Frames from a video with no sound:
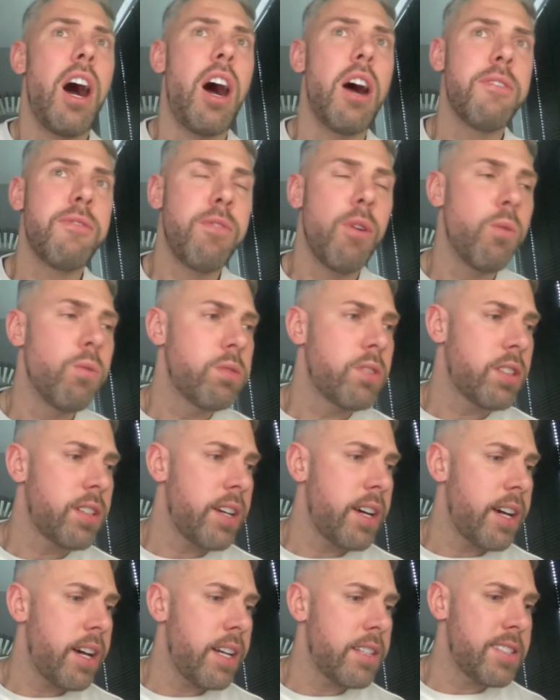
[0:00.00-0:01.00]
I thought
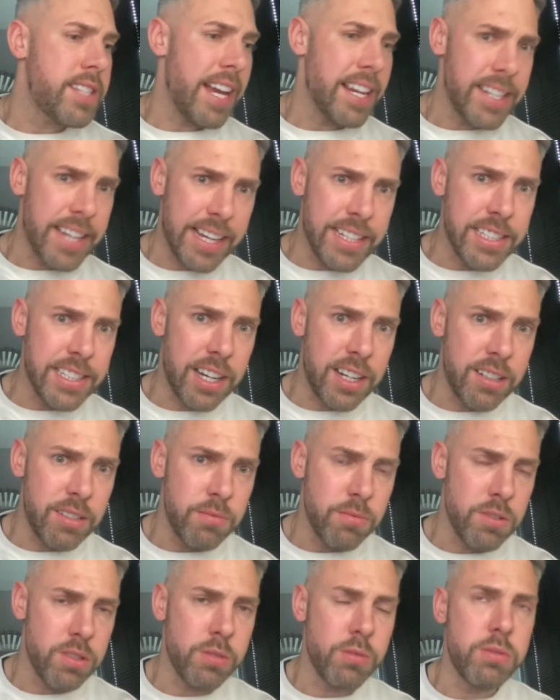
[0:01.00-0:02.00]
Tanganga
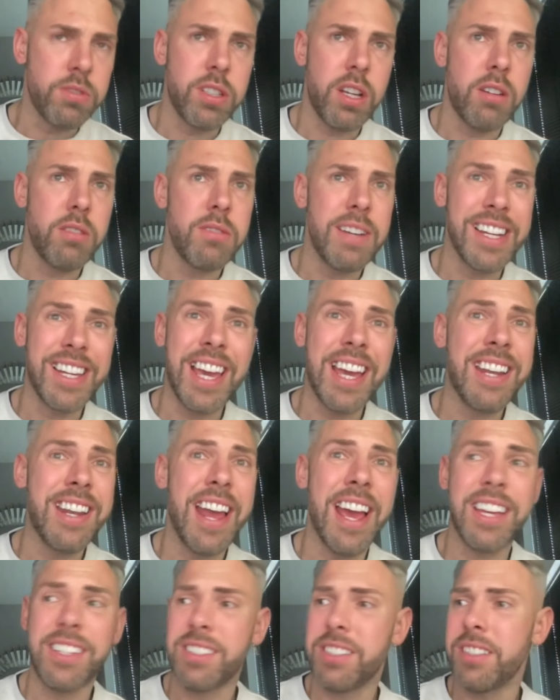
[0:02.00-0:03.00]
was also, again,
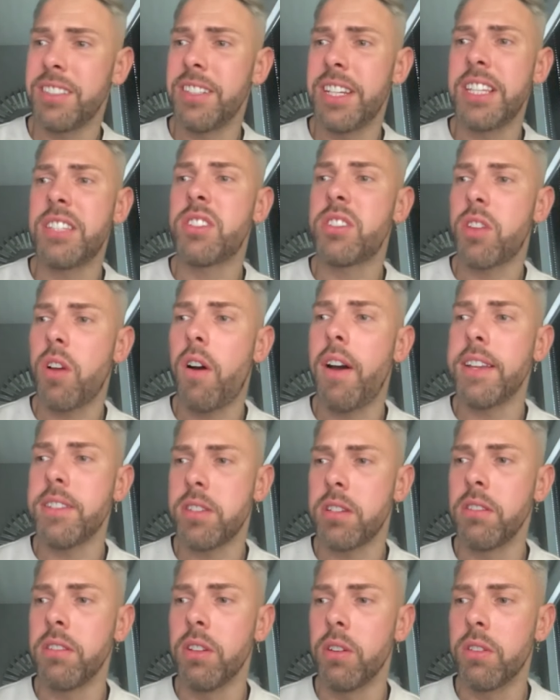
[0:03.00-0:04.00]
excellent. He's starting
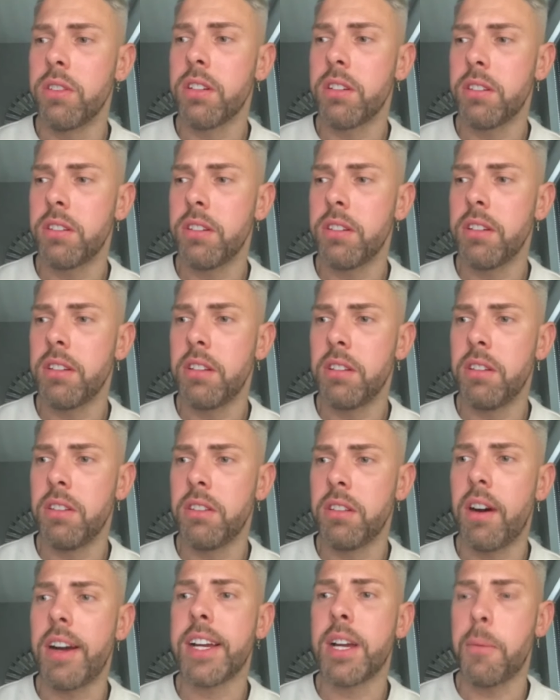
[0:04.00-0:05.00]
to look
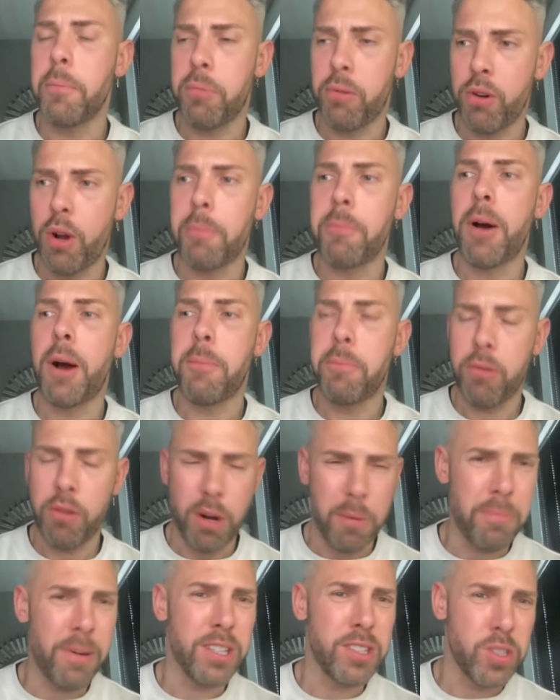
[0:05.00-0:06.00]
like a proper
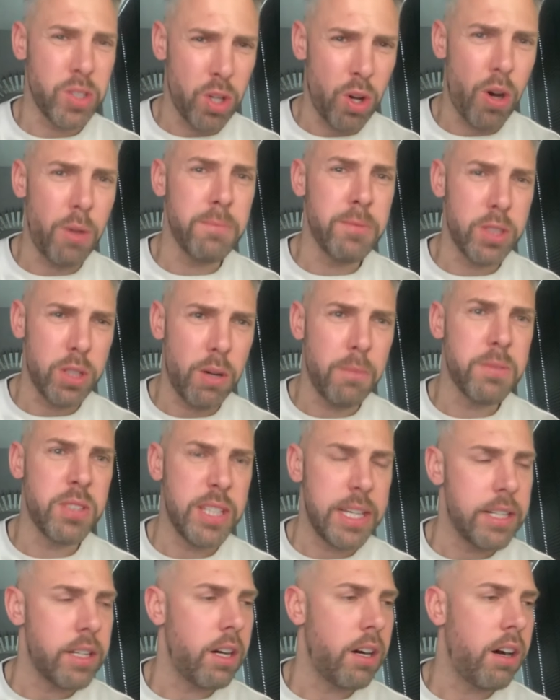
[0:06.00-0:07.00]
top
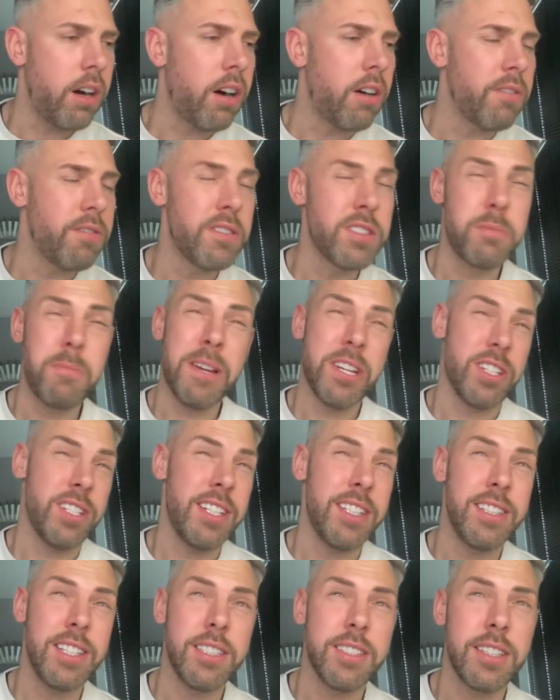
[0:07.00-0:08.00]
centre-half, especially
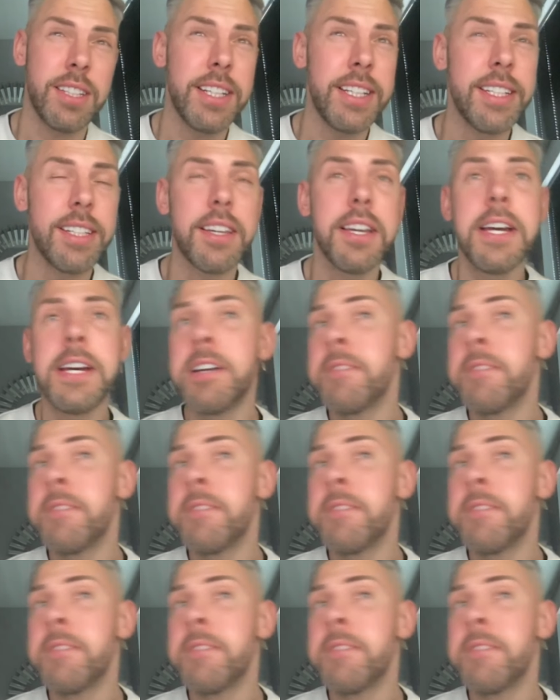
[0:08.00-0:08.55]
in this league.